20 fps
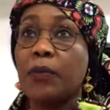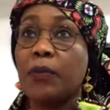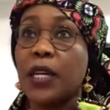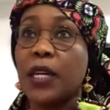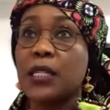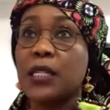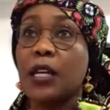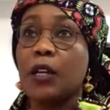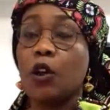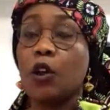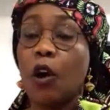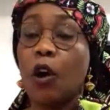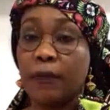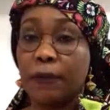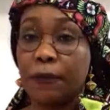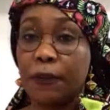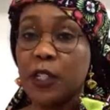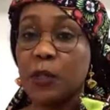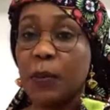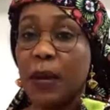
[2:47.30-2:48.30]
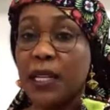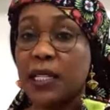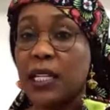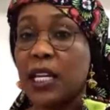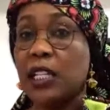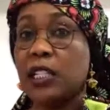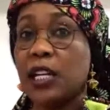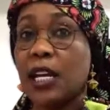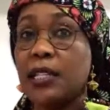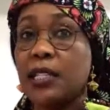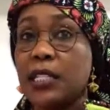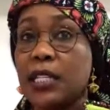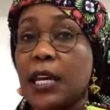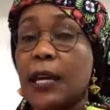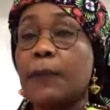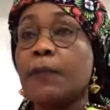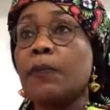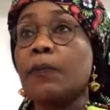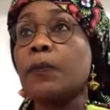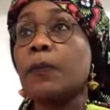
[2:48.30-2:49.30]
is a law enforcement
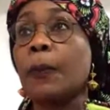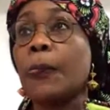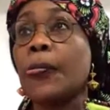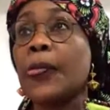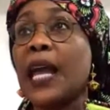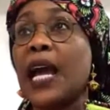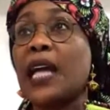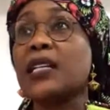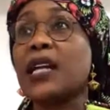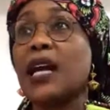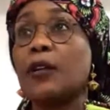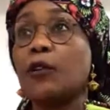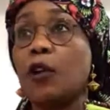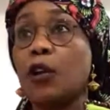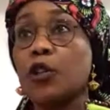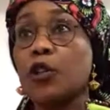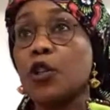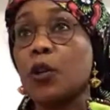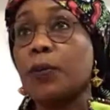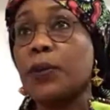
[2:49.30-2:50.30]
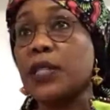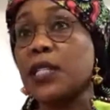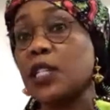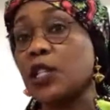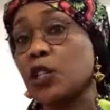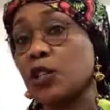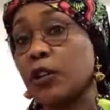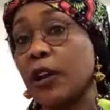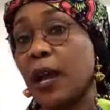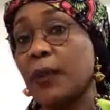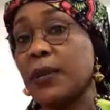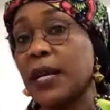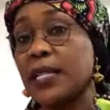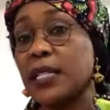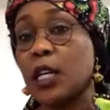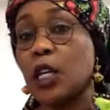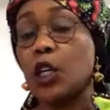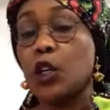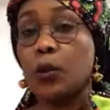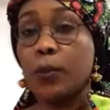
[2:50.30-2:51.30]
agency and can also be described
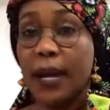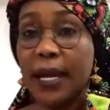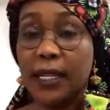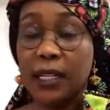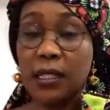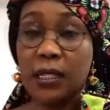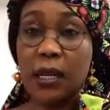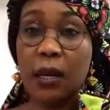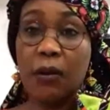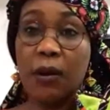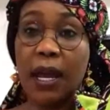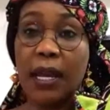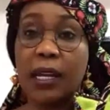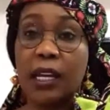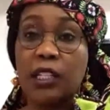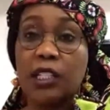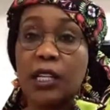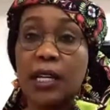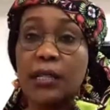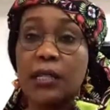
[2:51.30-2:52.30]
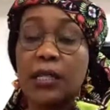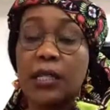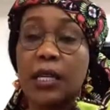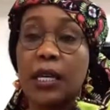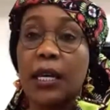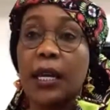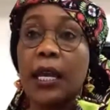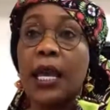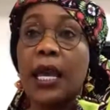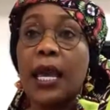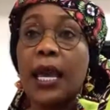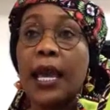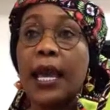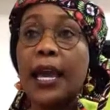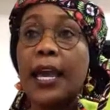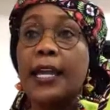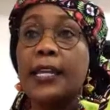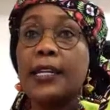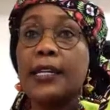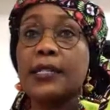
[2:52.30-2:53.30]
as a humanitarian agency
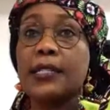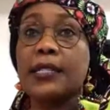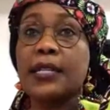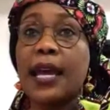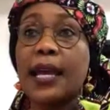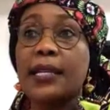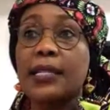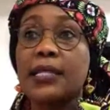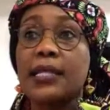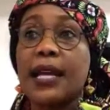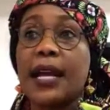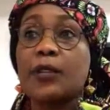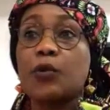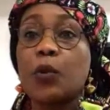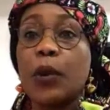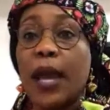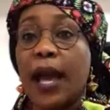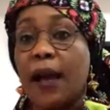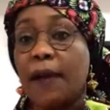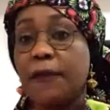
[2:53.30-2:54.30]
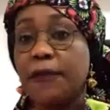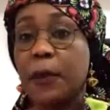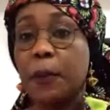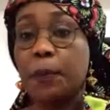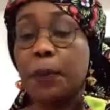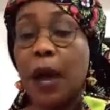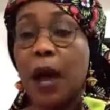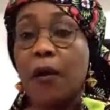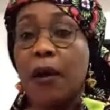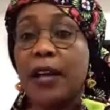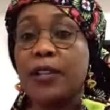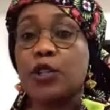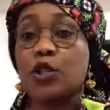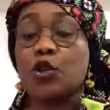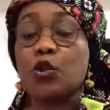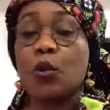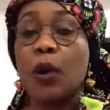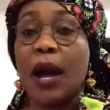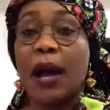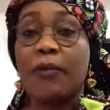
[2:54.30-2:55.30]
in the sense that we have the powers
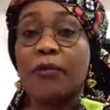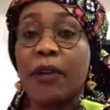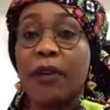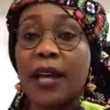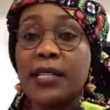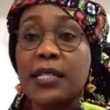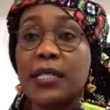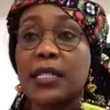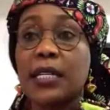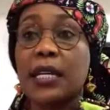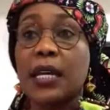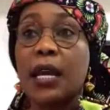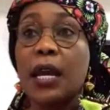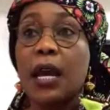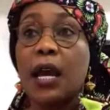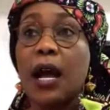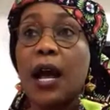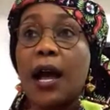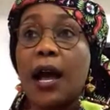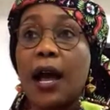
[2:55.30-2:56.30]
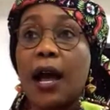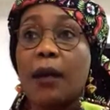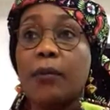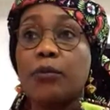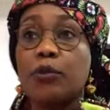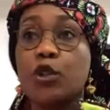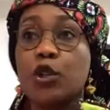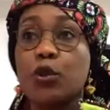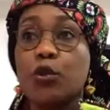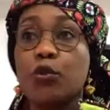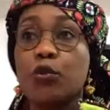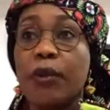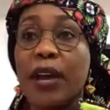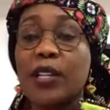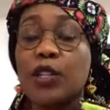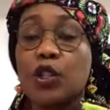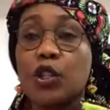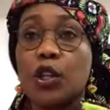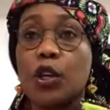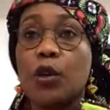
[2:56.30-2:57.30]
to arrest, to
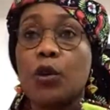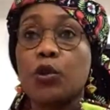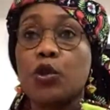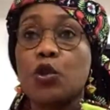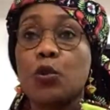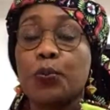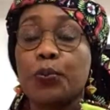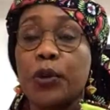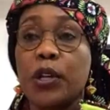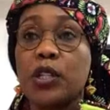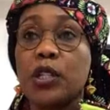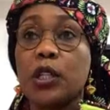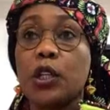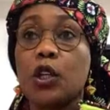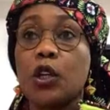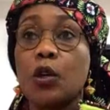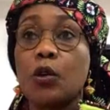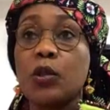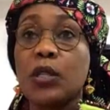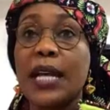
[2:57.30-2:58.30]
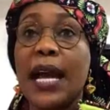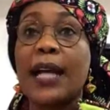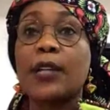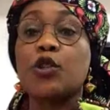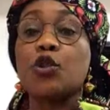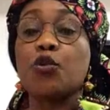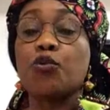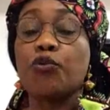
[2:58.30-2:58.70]
rescue, to prosecute, and to